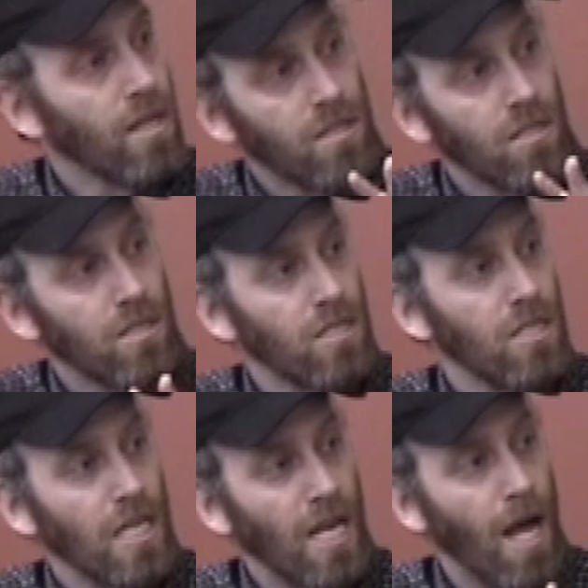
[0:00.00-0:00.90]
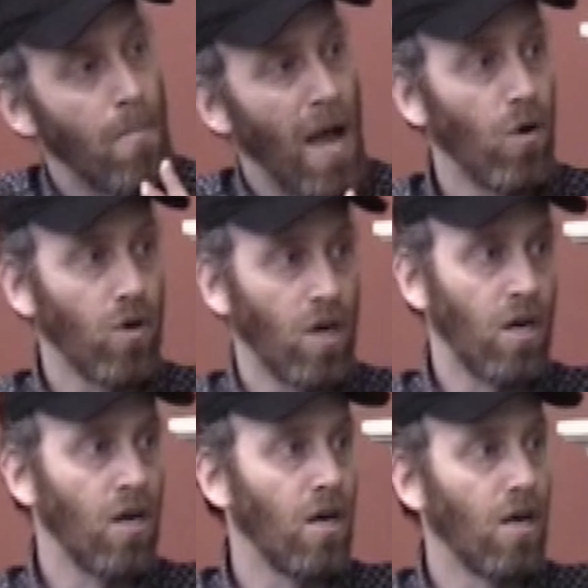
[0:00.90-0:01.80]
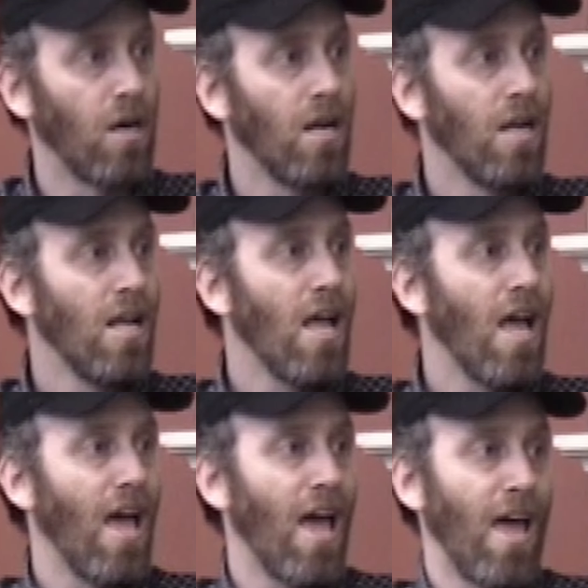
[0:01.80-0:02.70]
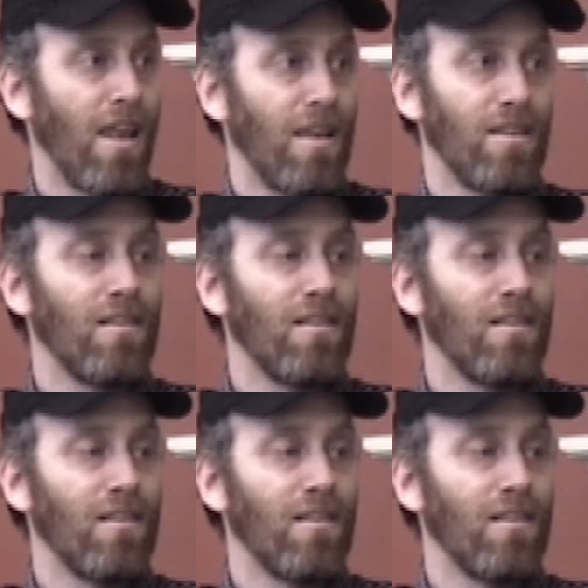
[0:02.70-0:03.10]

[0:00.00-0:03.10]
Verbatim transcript: this is a scene about her, and